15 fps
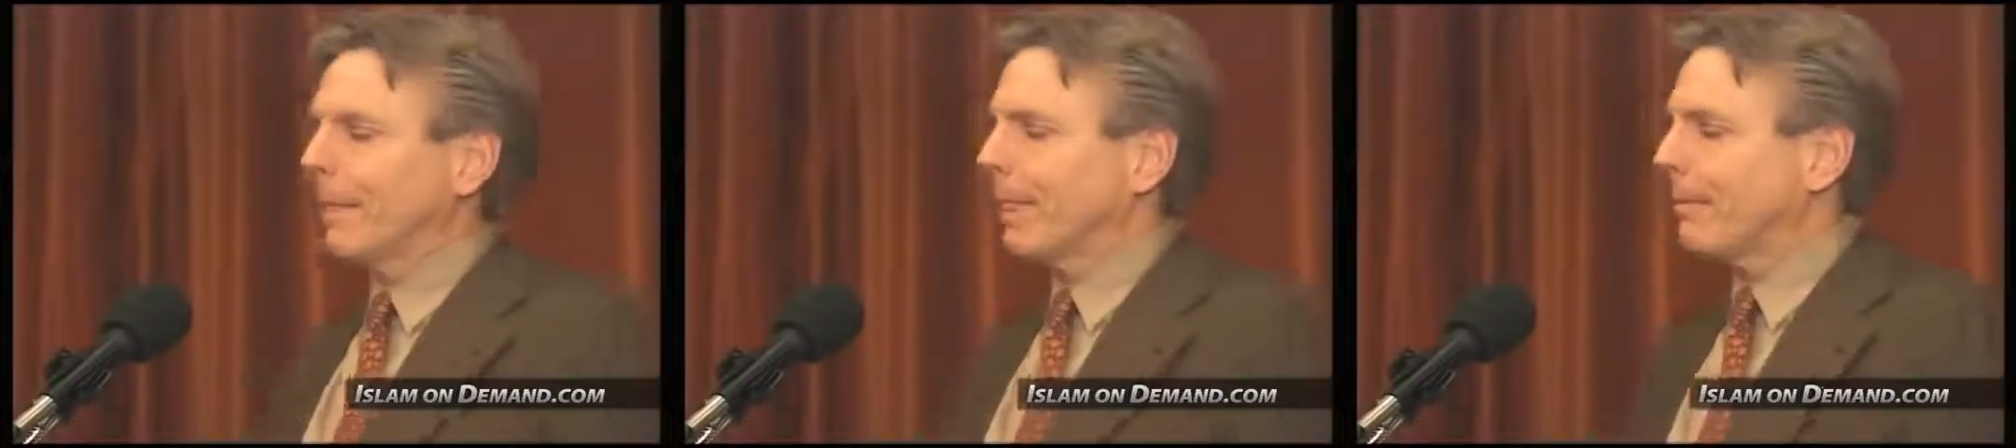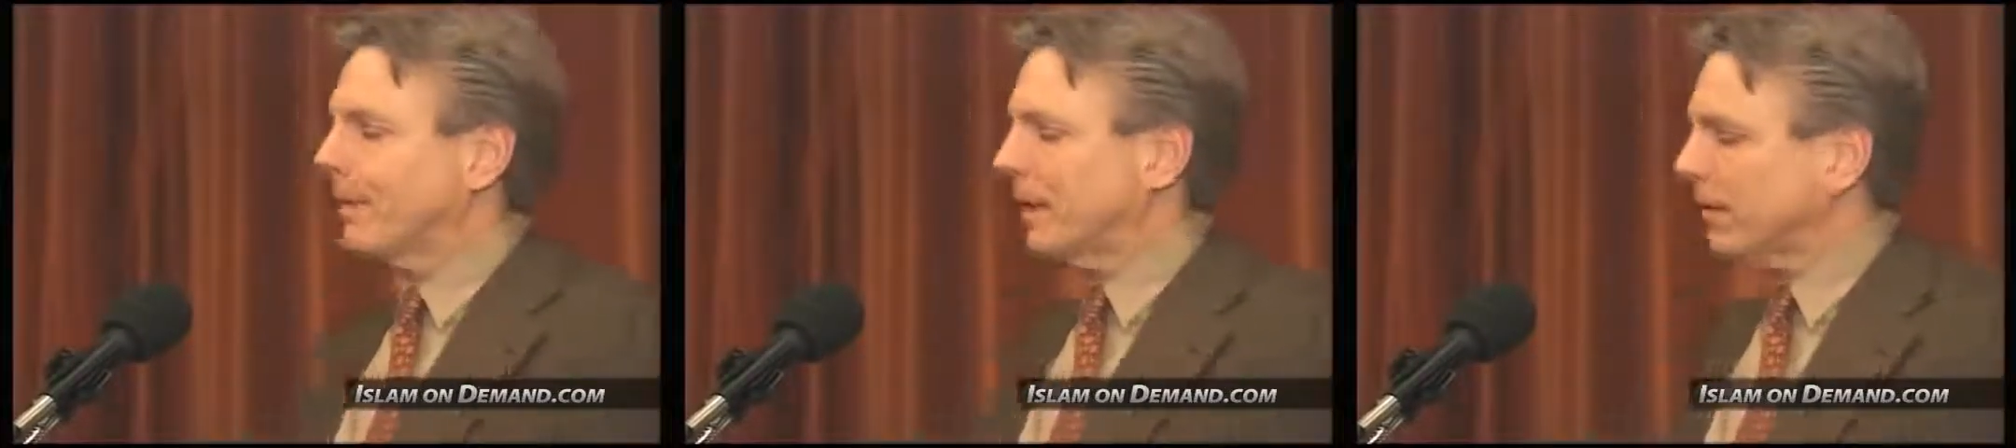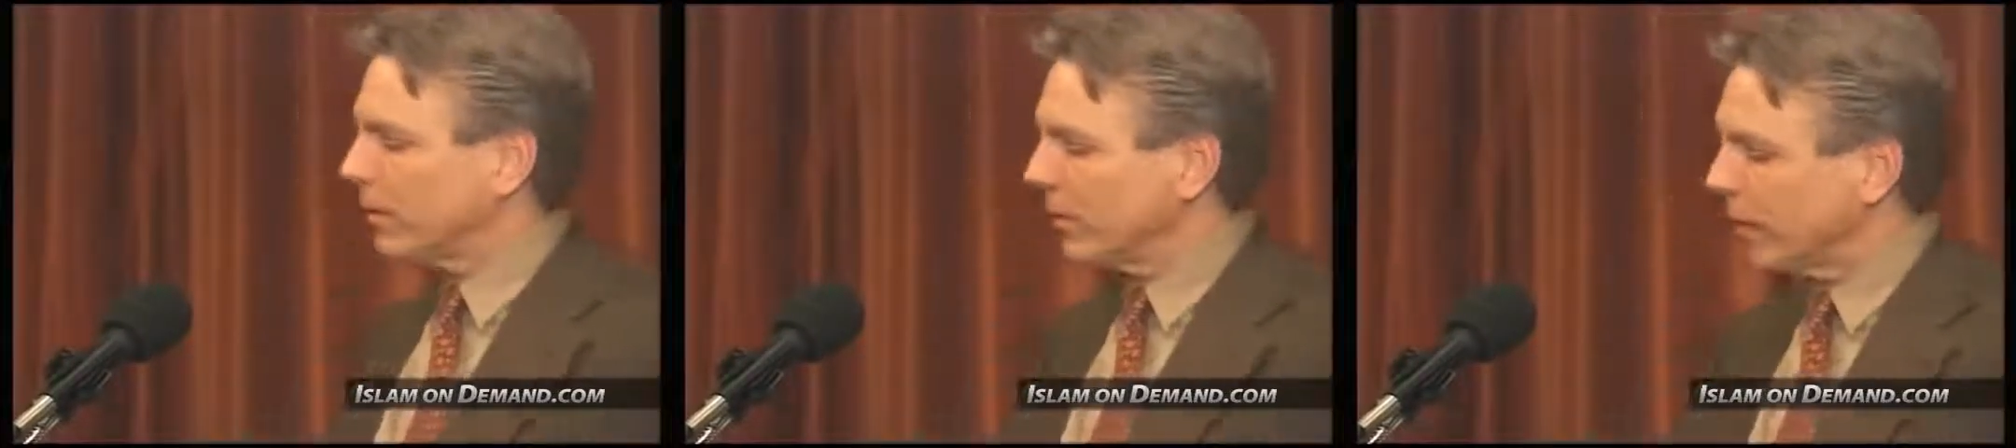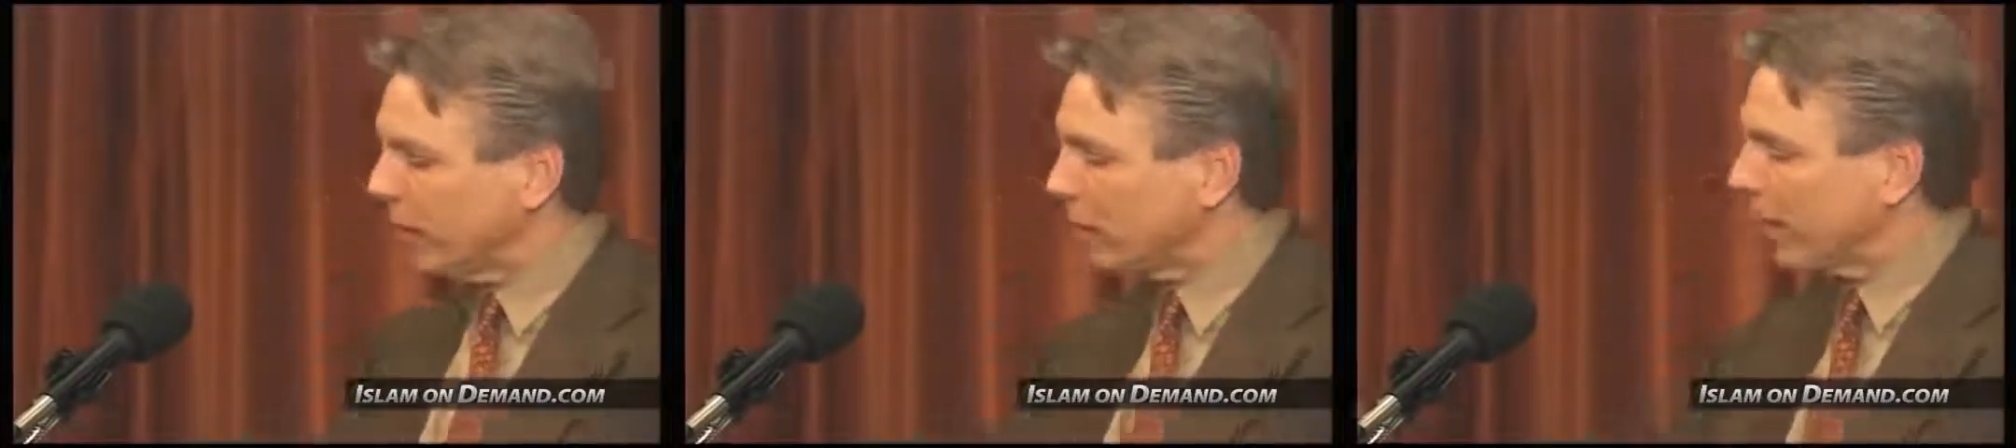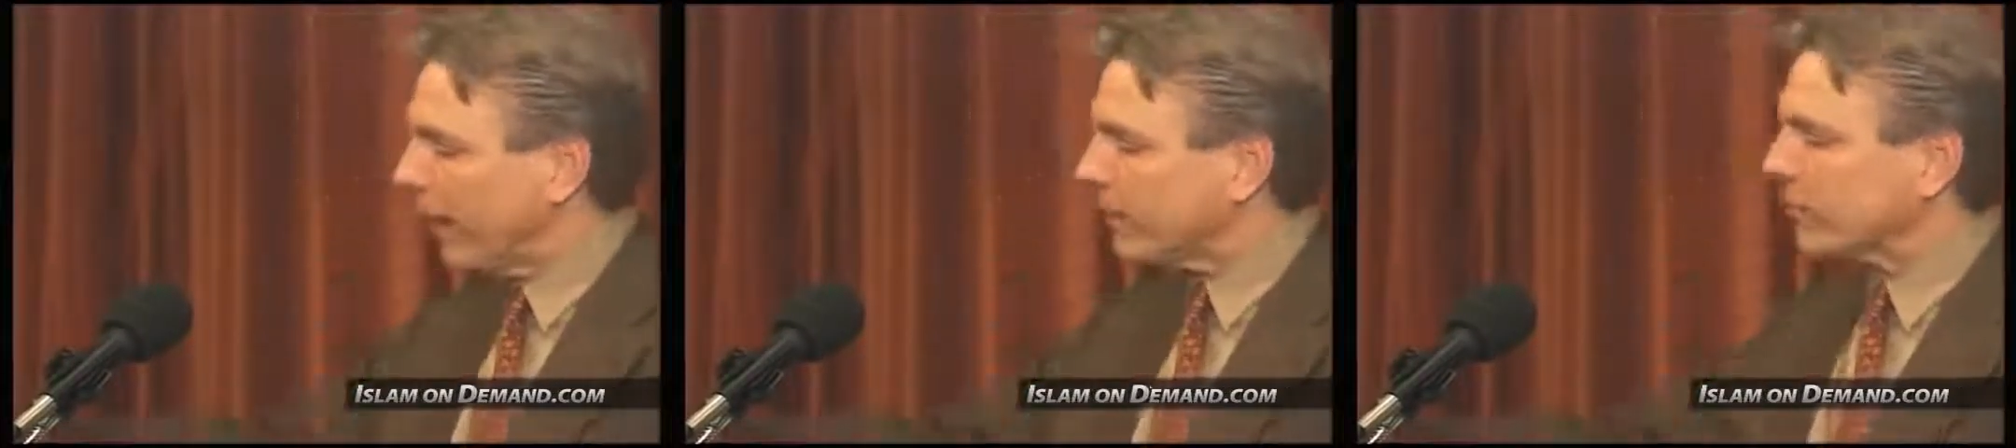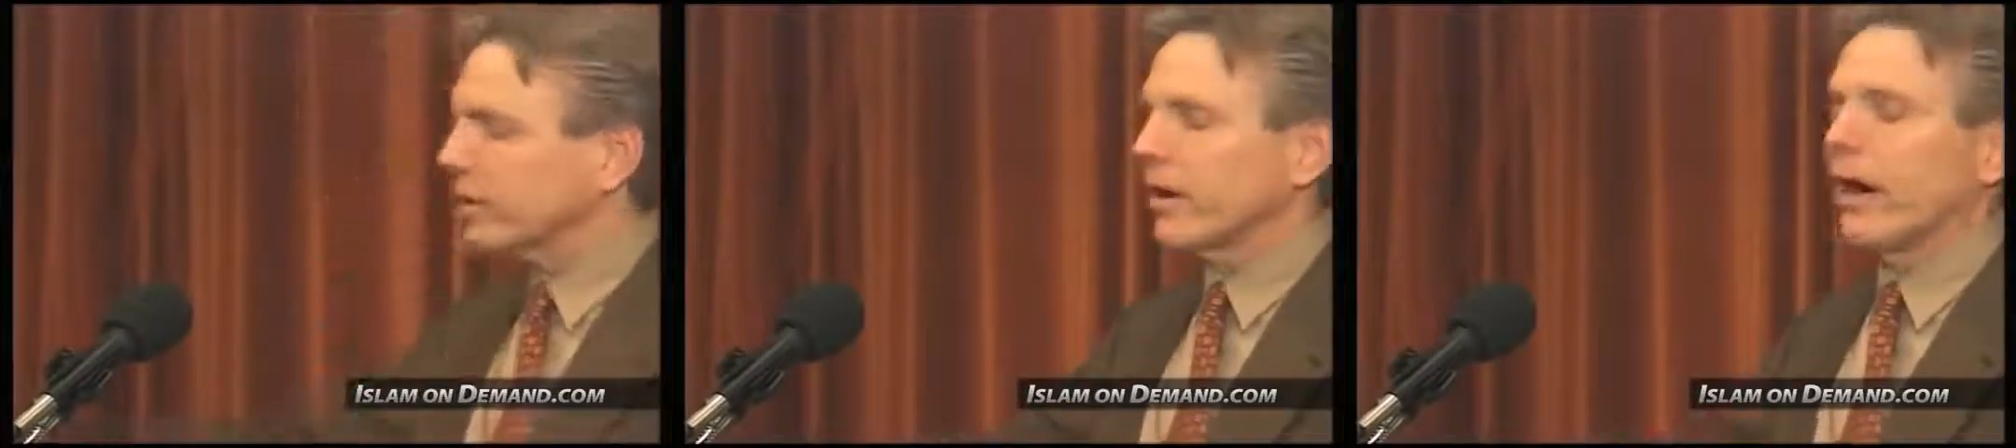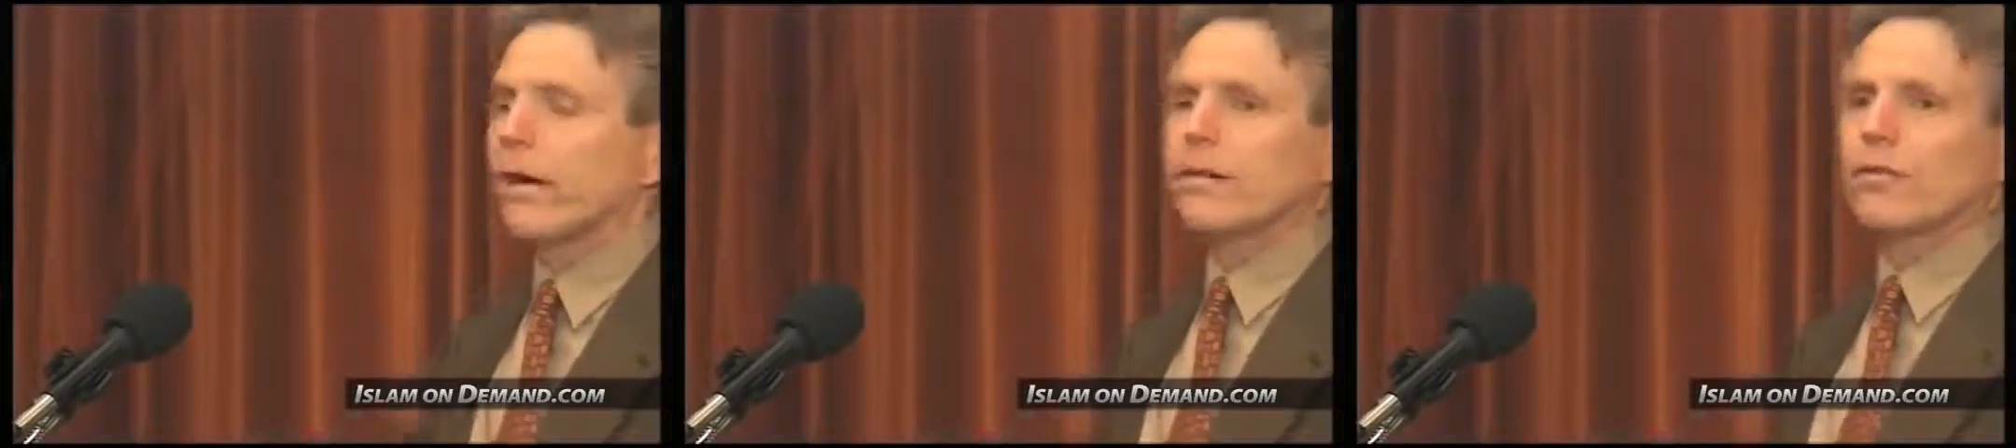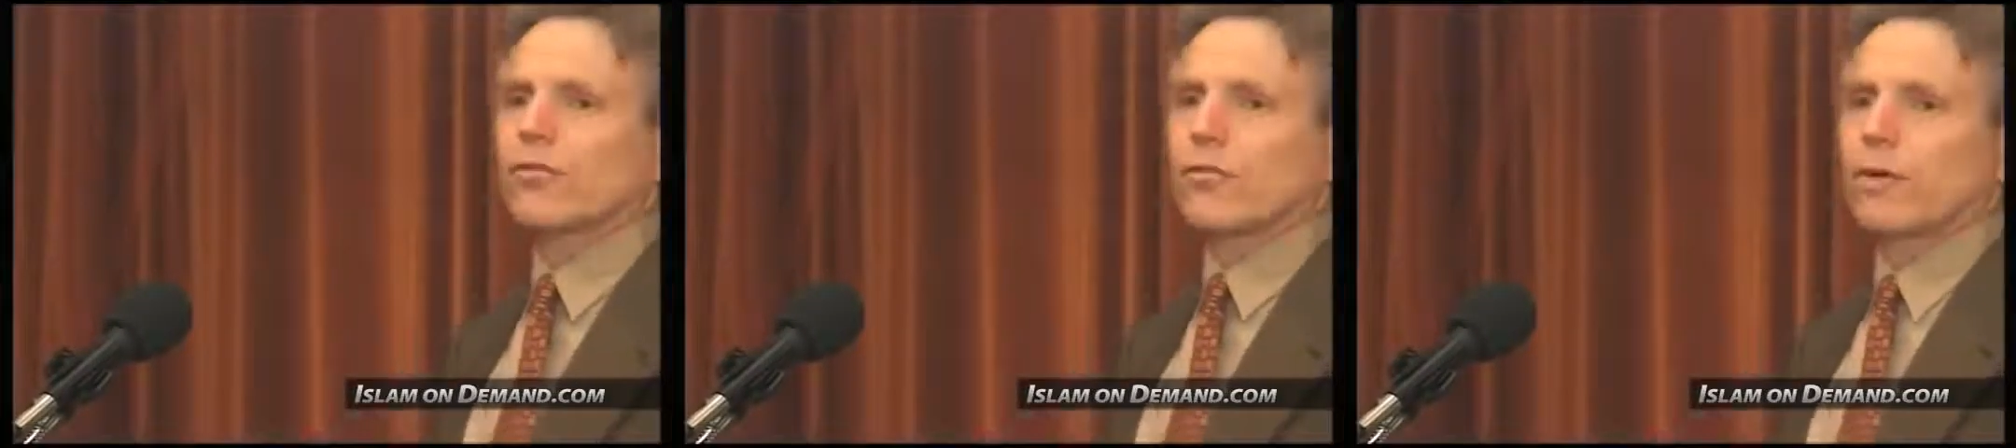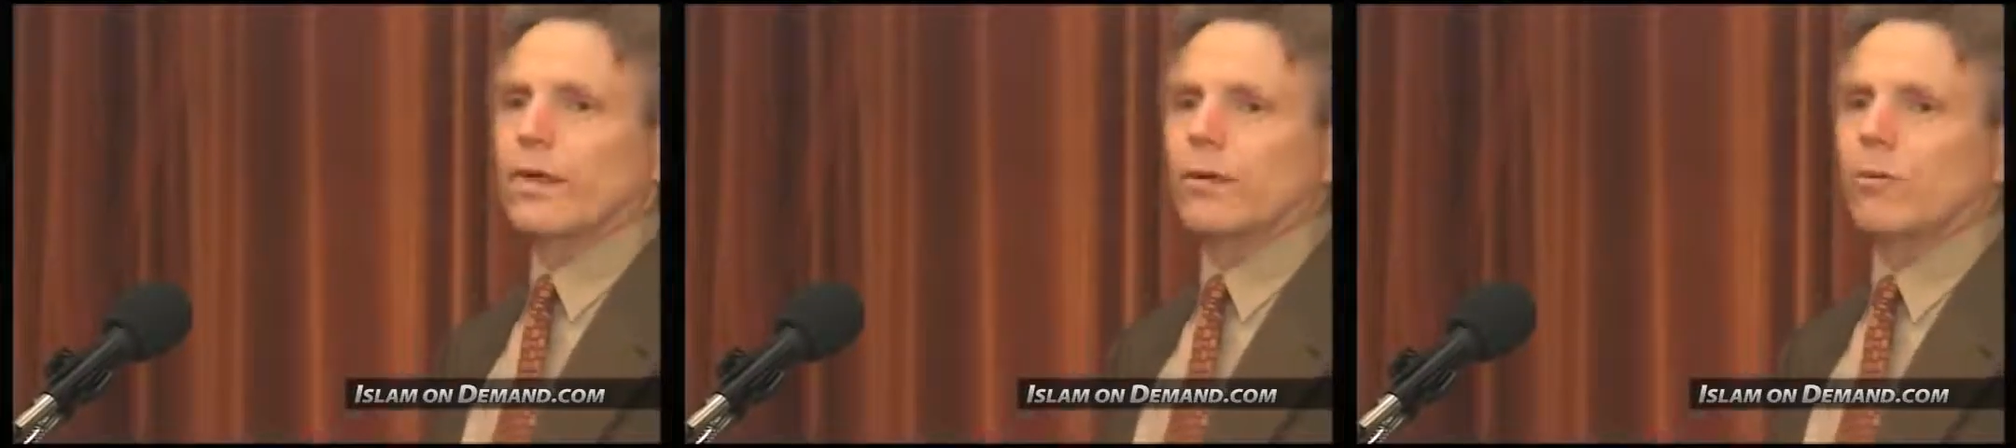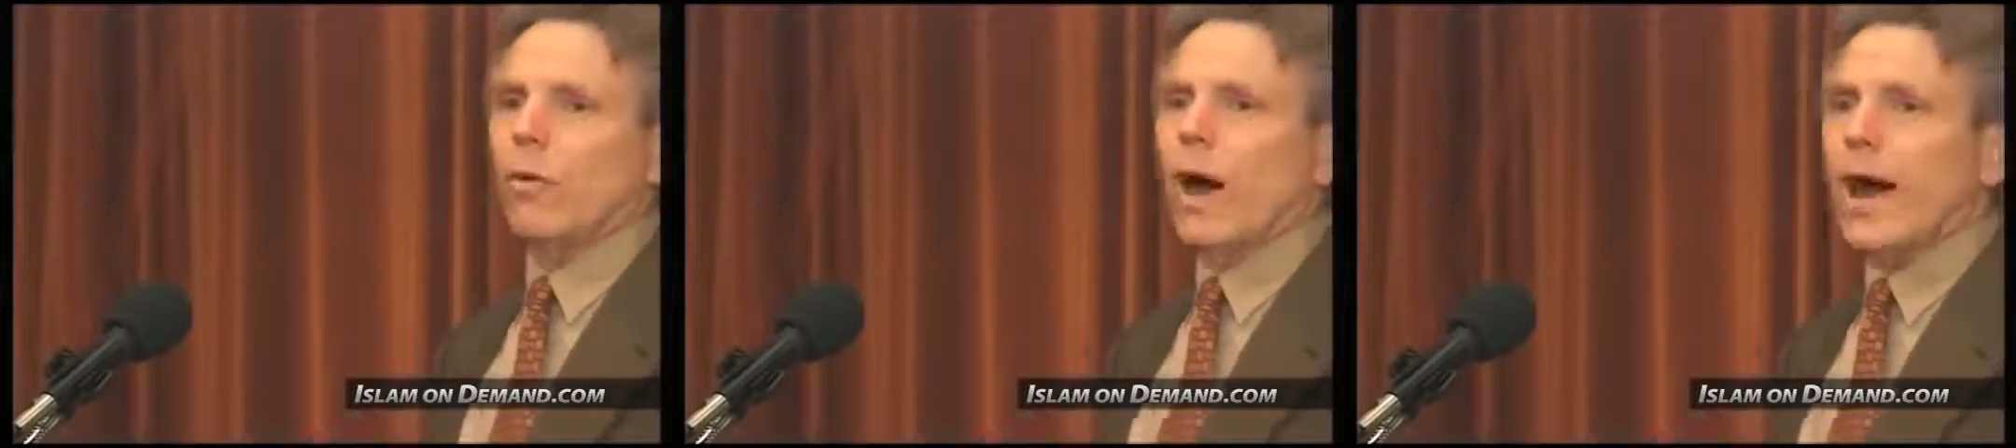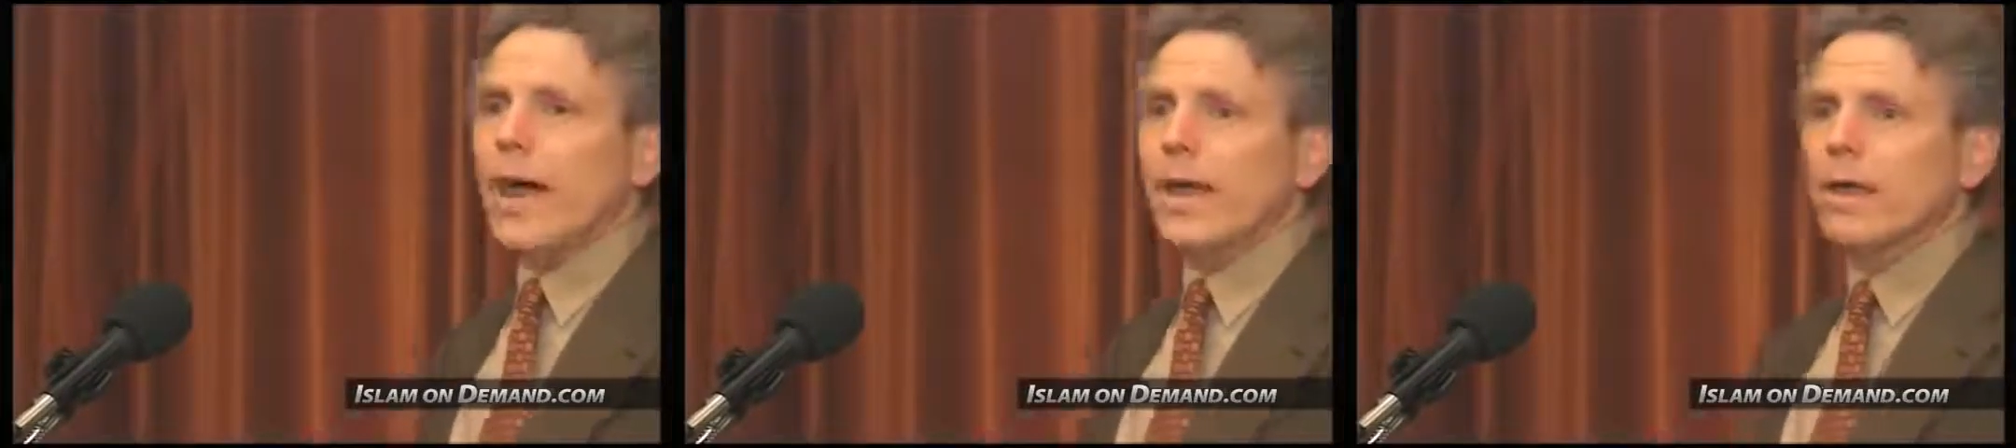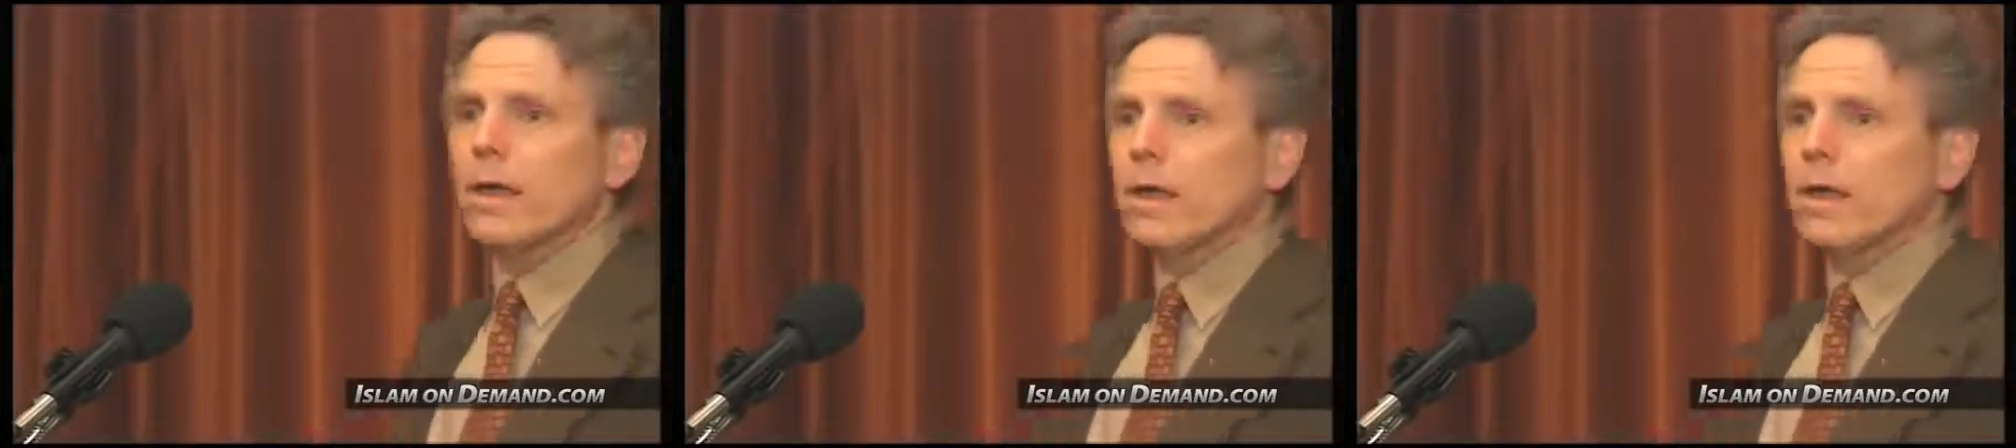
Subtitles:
But he has to guard the tree. Why?